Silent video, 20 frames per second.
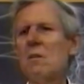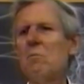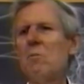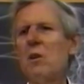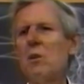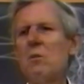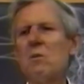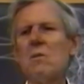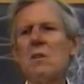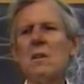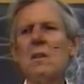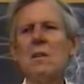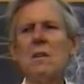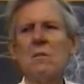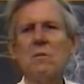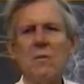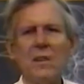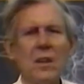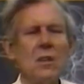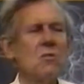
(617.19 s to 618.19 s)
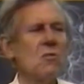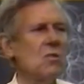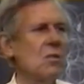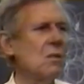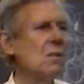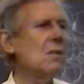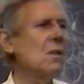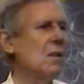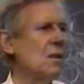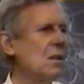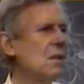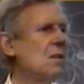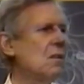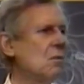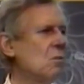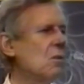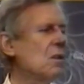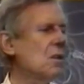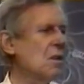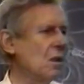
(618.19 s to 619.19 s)
both an invention
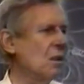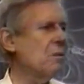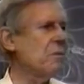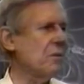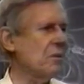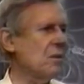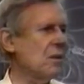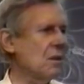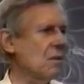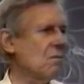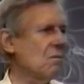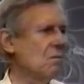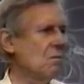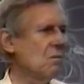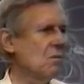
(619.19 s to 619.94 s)
and a recovery.